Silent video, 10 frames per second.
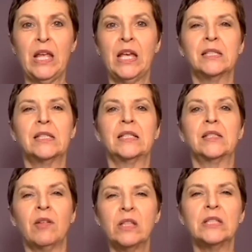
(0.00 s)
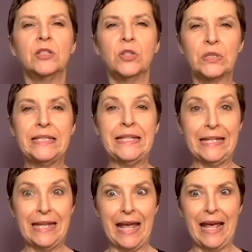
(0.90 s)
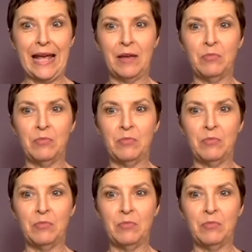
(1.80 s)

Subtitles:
is that stuff that's in your DNA.